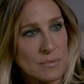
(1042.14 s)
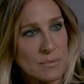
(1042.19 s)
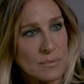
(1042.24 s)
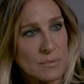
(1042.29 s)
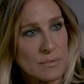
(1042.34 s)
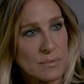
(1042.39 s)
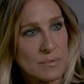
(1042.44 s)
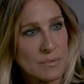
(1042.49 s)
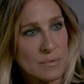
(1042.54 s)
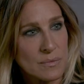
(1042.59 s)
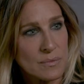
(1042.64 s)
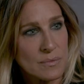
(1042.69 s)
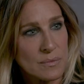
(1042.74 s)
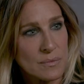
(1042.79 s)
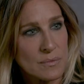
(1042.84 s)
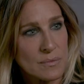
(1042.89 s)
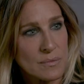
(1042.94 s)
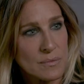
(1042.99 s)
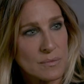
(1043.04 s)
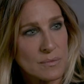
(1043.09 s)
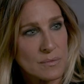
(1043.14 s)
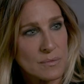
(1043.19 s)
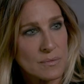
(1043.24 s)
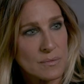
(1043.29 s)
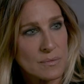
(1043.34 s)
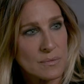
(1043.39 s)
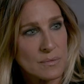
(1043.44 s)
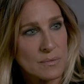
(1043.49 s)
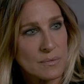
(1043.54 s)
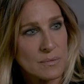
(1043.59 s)
and there's more TV.
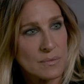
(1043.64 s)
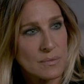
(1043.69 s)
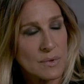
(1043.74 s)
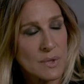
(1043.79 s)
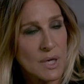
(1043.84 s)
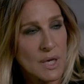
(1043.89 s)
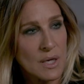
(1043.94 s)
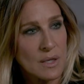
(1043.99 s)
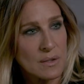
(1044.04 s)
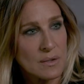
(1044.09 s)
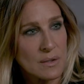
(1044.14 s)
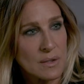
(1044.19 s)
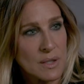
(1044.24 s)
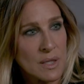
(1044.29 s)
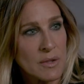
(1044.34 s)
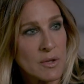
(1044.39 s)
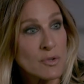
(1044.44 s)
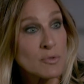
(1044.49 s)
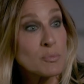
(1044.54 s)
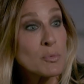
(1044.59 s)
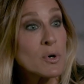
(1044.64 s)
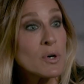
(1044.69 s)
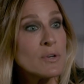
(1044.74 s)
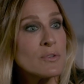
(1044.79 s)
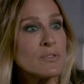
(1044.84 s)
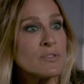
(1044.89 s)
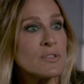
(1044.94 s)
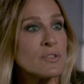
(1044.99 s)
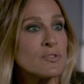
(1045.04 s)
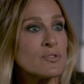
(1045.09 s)
Yeah. And there's, there's more a
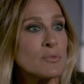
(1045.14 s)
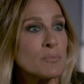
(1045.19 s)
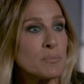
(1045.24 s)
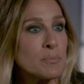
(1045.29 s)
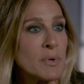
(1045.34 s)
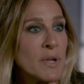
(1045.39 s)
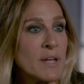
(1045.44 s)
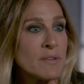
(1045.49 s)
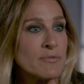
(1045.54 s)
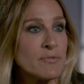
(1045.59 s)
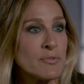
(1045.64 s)
distri- lot more